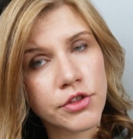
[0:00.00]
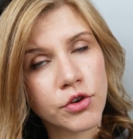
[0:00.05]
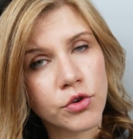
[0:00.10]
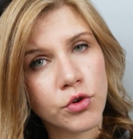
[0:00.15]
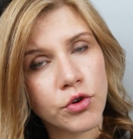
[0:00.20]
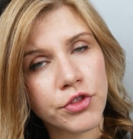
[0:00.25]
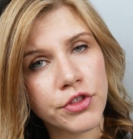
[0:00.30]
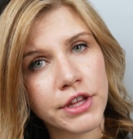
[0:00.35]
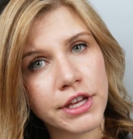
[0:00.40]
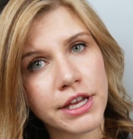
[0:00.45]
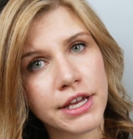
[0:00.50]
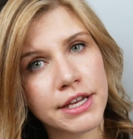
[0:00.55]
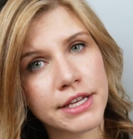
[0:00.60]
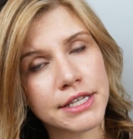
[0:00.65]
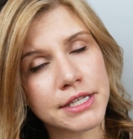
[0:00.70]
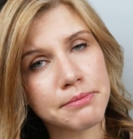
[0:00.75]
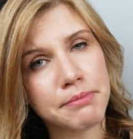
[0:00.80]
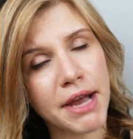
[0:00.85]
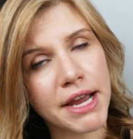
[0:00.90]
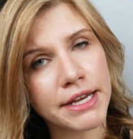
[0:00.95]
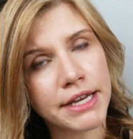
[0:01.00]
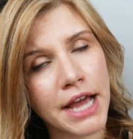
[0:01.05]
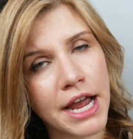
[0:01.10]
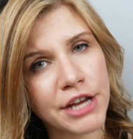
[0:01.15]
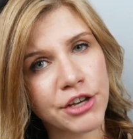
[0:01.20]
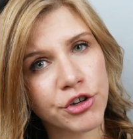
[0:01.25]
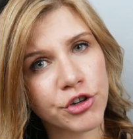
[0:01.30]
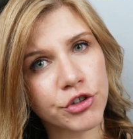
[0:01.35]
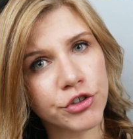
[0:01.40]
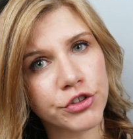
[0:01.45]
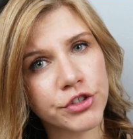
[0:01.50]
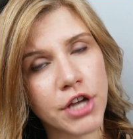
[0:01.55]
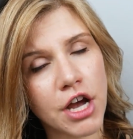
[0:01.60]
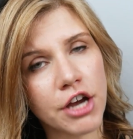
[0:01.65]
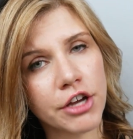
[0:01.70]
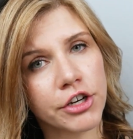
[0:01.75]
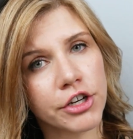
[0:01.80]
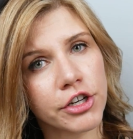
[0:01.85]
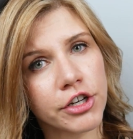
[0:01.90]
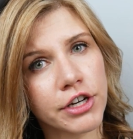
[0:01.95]
the cool thing is my 9-year-old
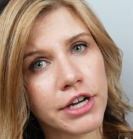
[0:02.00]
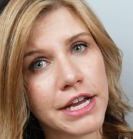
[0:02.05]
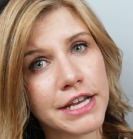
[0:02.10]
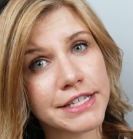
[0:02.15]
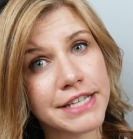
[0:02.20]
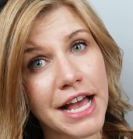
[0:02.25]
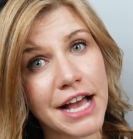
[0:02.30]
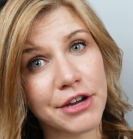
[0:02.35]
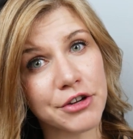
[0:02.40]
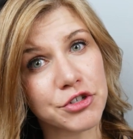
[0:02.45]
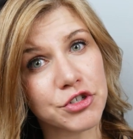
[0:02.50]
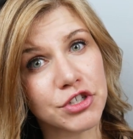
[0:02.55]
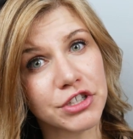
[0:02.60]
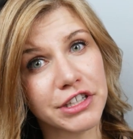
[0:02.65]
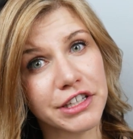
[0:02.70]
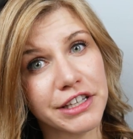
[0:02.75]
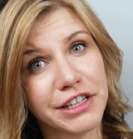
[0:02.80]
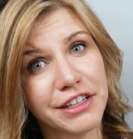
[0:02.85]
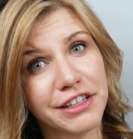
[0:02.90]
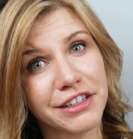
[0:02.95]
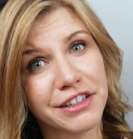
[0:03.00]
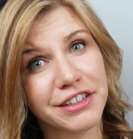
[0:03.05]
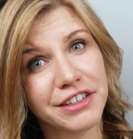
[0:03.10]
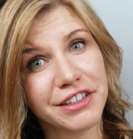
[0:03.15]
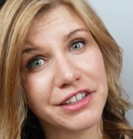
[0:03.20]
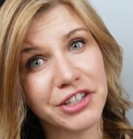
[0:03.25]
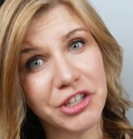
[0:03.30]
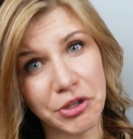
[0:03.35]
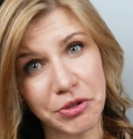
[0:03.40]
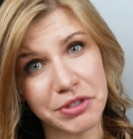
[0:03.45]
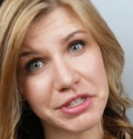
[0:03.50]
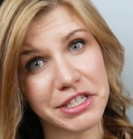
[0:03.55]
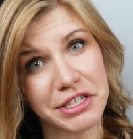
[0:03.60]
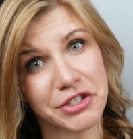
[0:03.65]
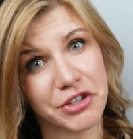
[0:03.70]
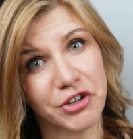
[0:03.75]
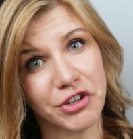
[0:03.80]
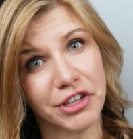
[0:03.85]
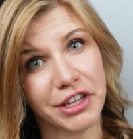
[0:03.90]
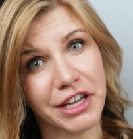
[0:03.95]
daughter has actually used
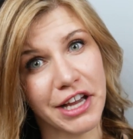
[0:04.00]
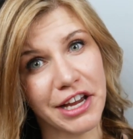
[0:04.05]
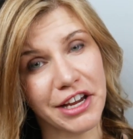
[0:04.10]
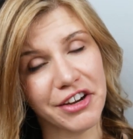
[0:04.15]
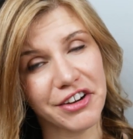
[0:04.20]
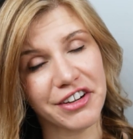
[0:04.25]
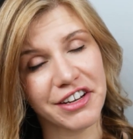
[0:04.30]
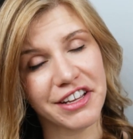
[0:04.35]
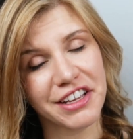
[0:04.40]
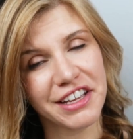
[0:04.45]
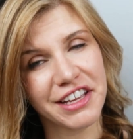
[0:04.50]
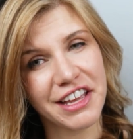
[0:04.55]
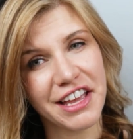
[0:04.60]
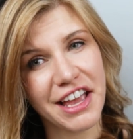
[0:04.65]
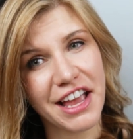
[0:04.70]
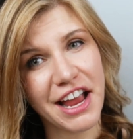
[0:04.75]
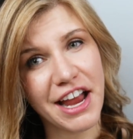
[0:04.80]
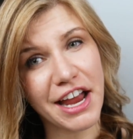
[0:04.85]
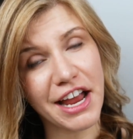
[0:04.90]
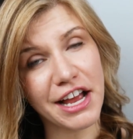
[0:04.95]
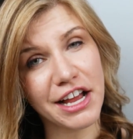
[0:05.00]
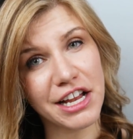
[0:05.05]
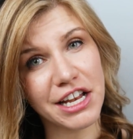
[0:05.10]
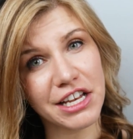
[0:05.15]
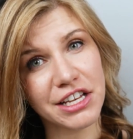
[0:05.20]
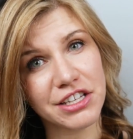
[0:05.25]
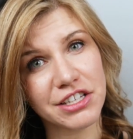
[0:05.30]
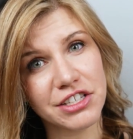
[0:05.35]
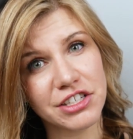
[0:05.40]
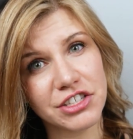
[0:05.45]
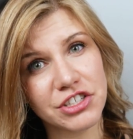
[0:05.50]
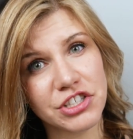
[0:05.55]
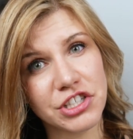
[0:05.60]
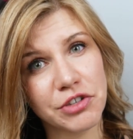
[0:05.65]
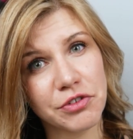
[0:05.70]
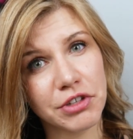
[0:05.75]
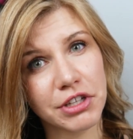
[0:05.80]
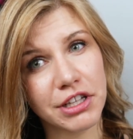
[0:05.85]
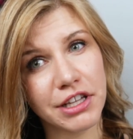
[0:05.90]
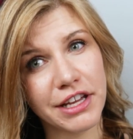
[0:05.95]
this curling iron and
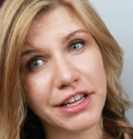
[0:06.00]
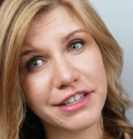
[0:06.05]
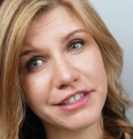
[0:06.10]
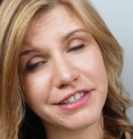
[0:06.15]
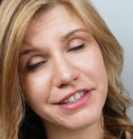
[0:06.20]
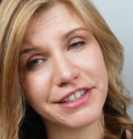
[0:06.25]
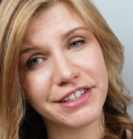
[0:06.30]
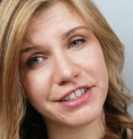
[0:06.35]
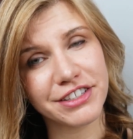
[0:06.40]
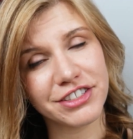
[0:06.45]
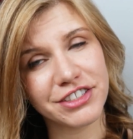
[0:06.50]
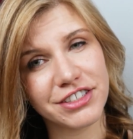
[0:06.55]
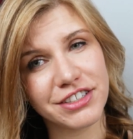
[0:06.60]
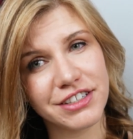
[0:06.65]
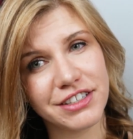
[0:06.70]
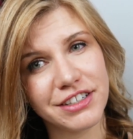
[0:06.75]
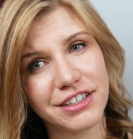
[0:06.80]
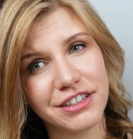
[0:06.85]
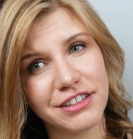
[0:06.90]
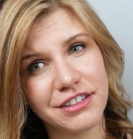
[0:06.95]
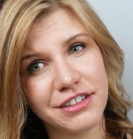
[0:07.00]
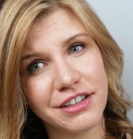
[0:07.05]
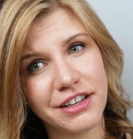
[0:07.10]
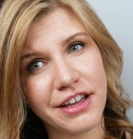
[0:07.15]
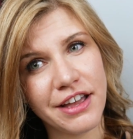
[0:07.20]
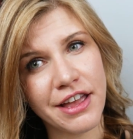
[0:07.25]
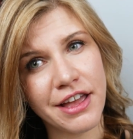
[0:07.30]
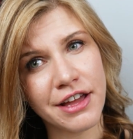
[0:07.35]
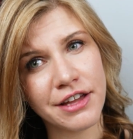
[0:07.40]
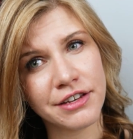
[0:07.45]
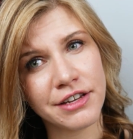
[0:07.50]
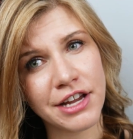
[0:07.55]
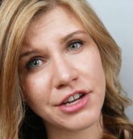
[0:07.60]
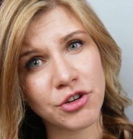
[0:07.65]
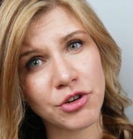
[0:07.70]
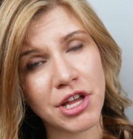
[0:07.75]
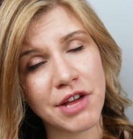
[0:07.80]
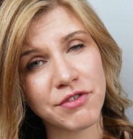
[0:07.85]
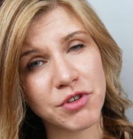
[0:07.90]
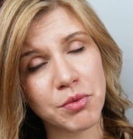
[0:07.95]
she really likes it. And I
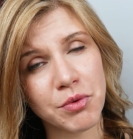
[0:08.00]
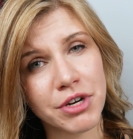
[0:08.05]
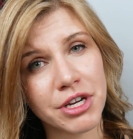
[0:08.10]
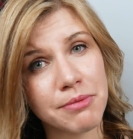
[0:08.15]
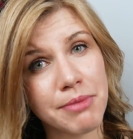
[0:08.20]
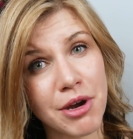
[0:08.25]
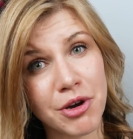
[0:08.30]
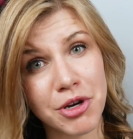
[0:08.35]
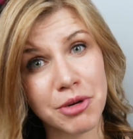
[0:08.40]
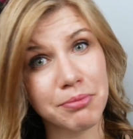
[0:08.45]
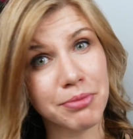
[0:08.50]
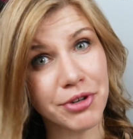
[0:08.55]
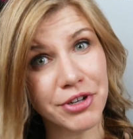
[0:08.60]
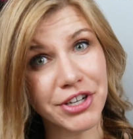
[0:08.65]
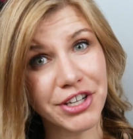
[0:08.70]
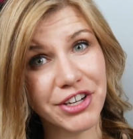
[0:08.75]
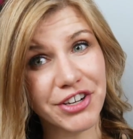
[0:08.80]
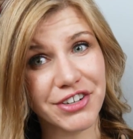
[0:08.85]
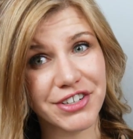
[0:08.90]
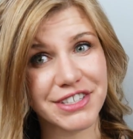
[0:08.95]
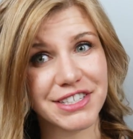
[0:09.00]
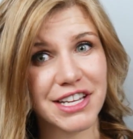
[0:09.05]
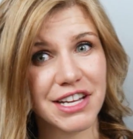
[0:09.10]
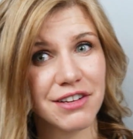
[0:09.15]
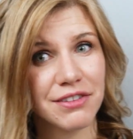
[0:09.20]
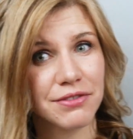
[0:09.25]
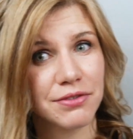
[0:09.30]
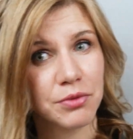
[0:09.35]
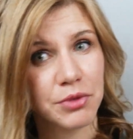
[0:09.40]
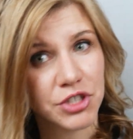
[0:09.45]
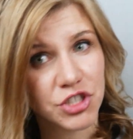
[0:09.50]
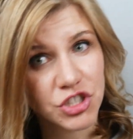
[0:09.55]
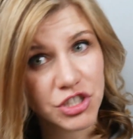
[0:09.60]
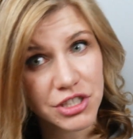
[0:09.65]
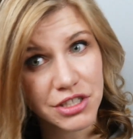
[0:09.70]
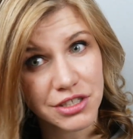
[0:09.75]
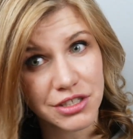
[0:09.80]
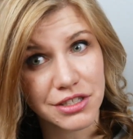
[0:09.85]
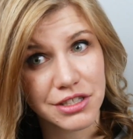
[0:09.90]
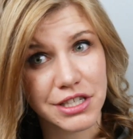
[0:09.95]
don't have to worry about her burning herself, which
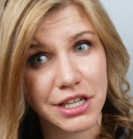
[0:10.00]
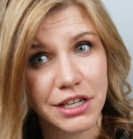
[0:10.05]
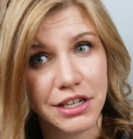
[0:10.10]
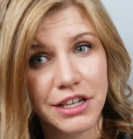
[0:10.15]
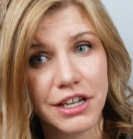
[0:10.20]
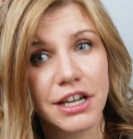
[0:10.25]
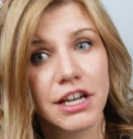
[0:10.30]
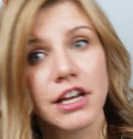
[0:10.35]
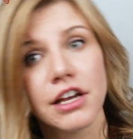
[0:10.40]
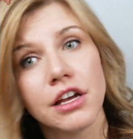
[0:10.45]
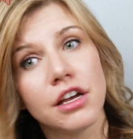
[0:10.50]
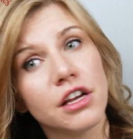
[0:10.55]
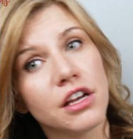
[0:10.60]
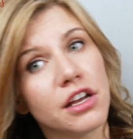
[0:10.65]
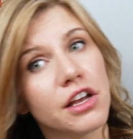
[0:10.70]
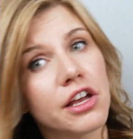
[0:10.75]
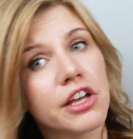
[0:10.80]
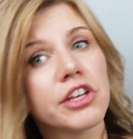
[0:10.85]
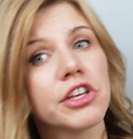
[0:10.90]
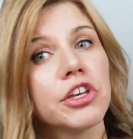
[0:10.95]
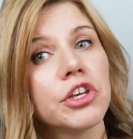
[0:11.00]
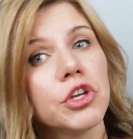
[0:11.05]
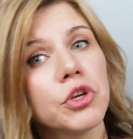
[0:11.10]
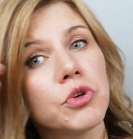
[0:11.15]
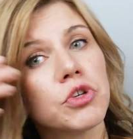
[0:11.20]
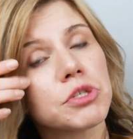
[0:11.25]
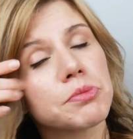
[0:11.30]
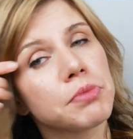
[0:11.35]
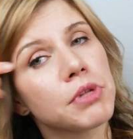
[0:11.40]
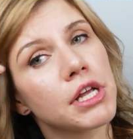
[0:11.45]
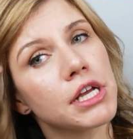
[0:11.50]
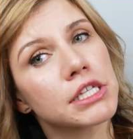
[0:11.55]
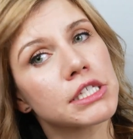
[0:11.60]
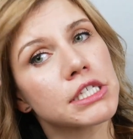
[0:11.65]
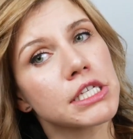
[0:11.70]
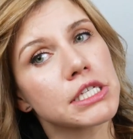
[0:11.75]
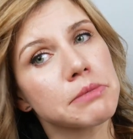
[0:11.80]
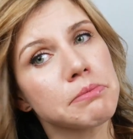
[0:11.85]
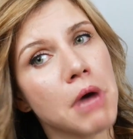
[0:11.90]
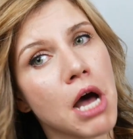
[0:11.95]
is a huge plus
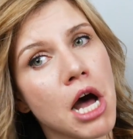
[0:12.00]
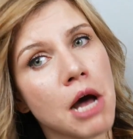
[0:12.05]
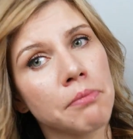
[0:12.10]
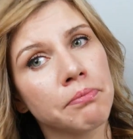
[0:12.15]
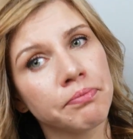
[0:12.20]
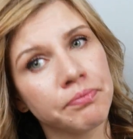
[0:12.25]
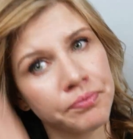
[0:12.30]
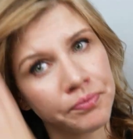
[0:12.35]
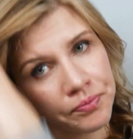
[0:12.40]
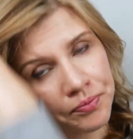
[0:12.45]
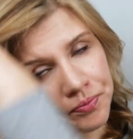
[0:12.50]
as a mom.